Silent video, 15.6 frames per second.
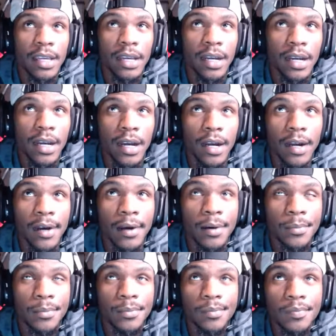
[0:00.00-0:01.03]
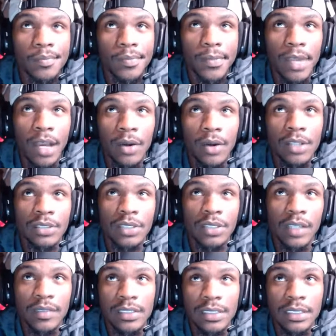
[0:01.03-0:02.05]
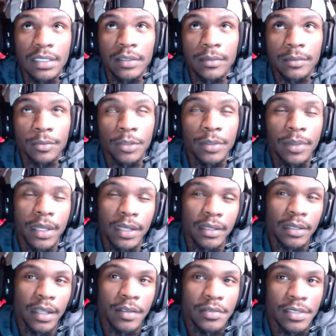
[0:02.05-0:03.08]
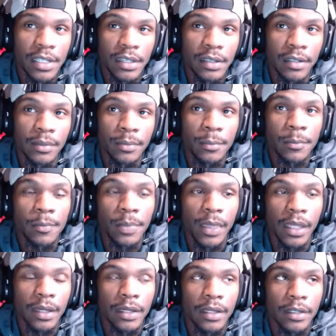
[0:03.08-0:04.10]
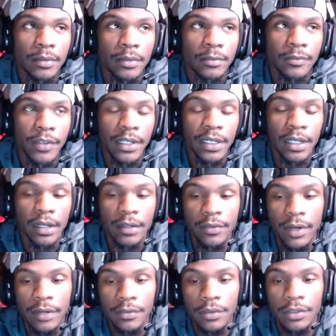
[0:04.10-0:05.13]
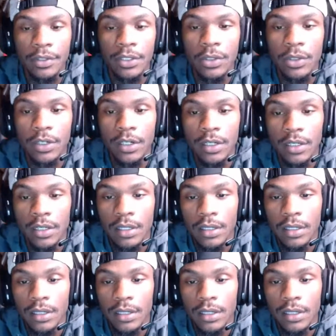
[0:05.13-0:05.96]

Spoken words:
I would also love to see them remake Def Jam, Vendetta, Fight for New York.